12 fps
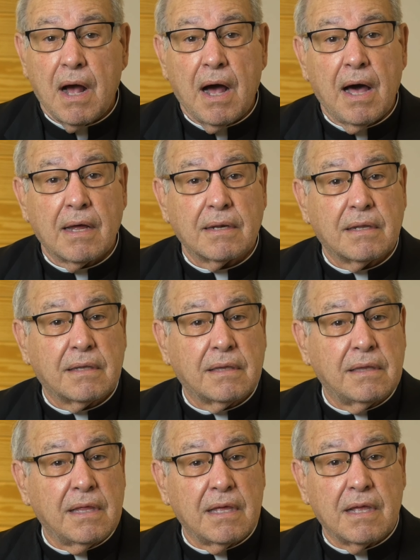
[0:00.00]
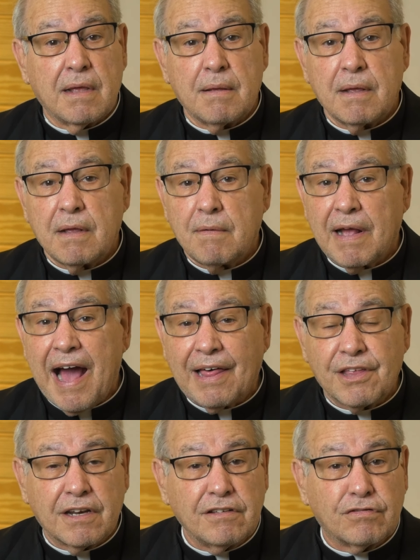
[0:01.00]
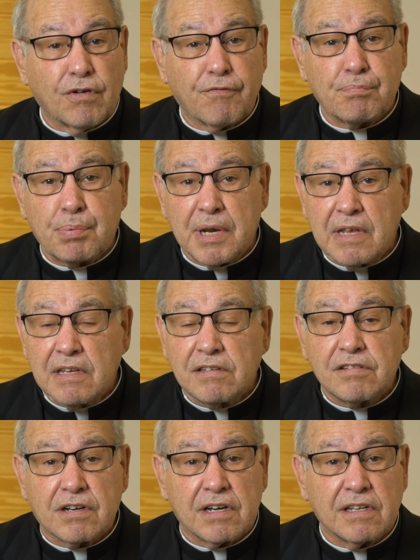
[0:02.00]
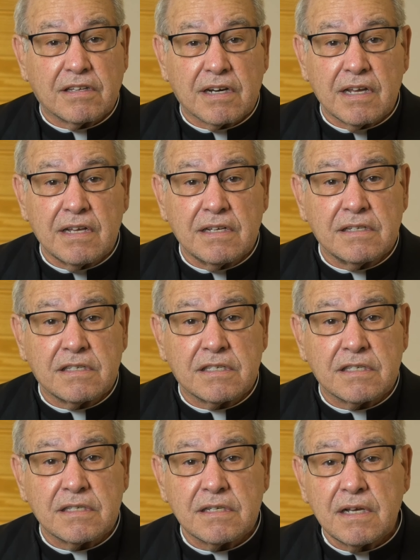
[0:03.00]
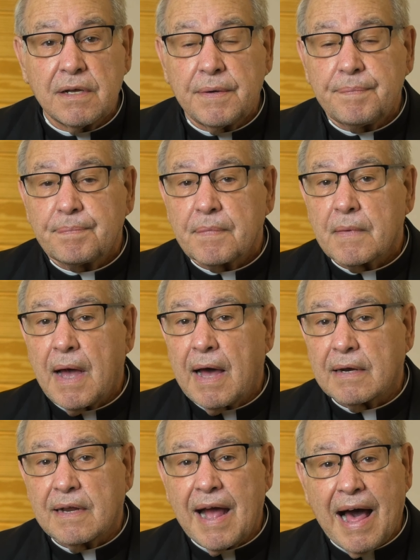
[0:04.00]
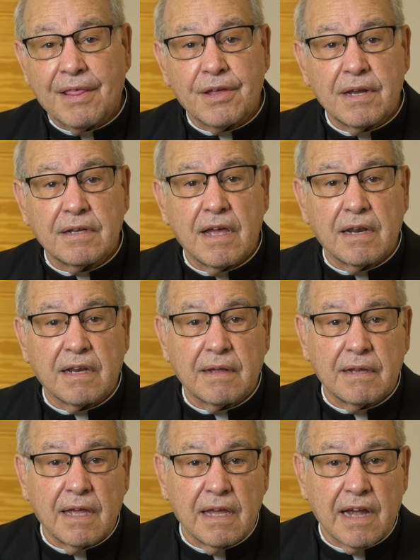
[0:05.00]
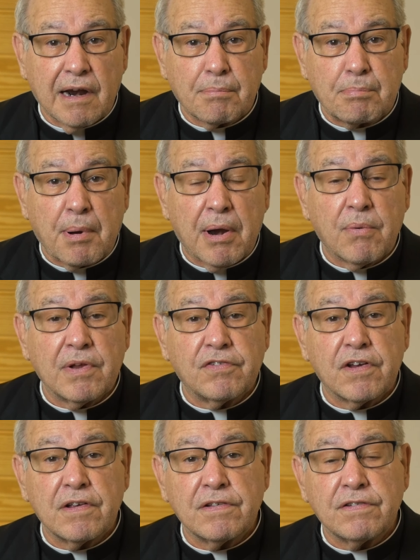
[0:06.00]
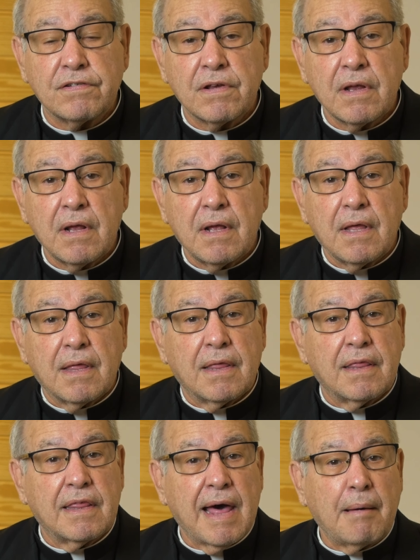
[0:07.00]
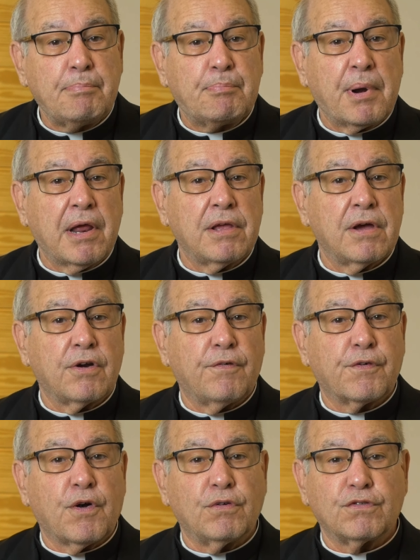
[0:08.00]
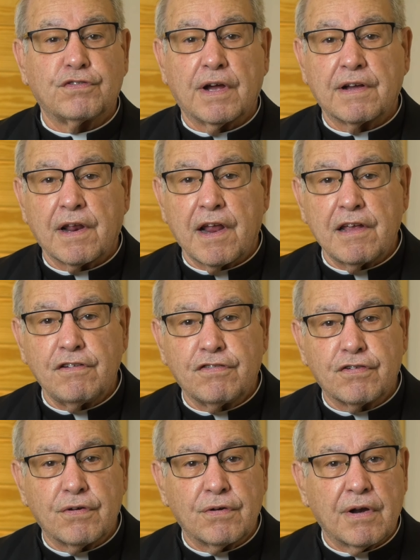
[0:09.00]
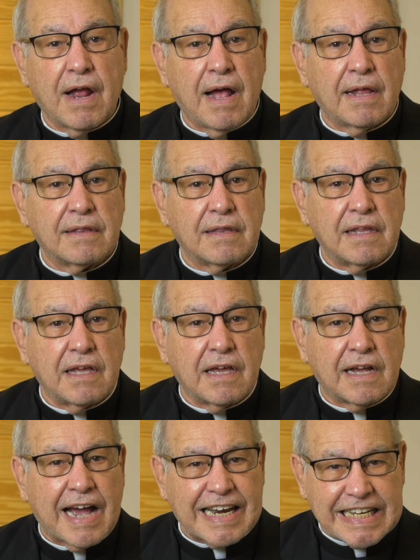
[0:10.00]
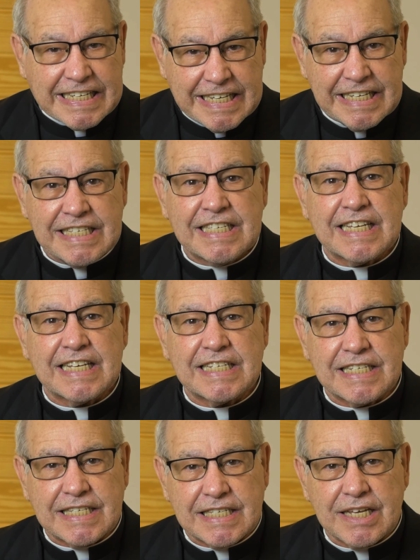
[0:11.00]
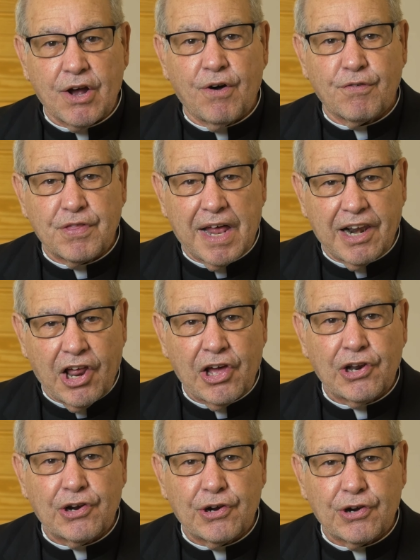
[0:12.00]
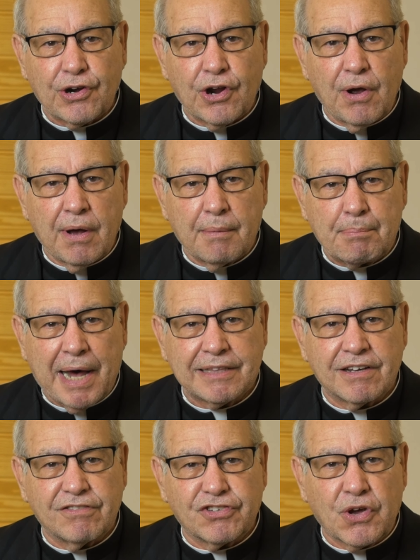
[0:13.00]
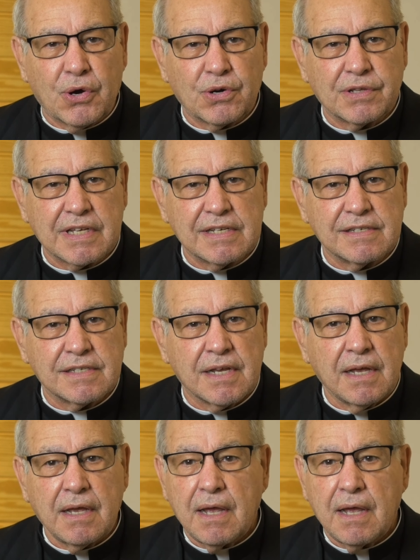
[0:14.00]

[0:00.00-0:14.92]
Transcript: at the gatherings of priests, retreats, at gathering in, in our parishes. That prayer of consecration and the catechesis of the letter of Patris Cordis